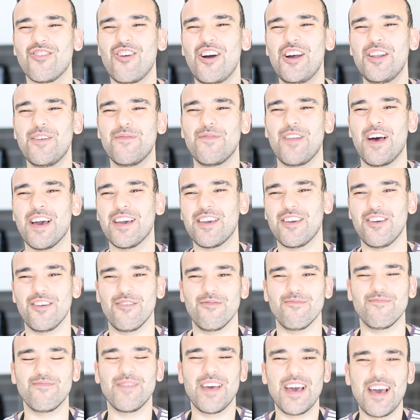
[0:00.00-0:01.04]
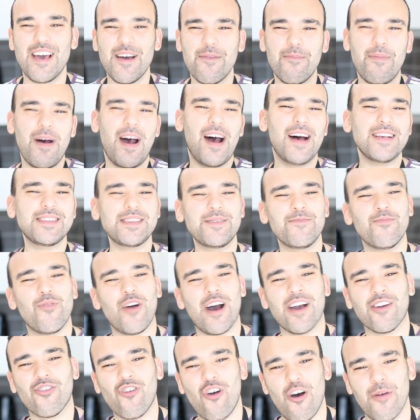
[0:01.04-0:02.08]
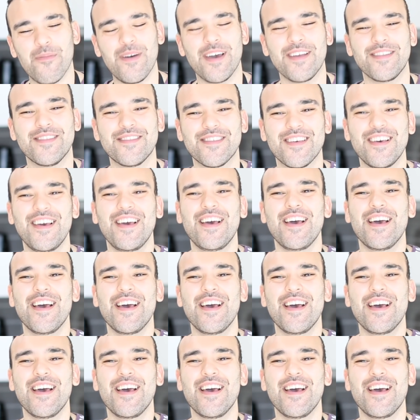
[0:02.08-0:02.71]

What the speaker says: kind of like a passing by comment,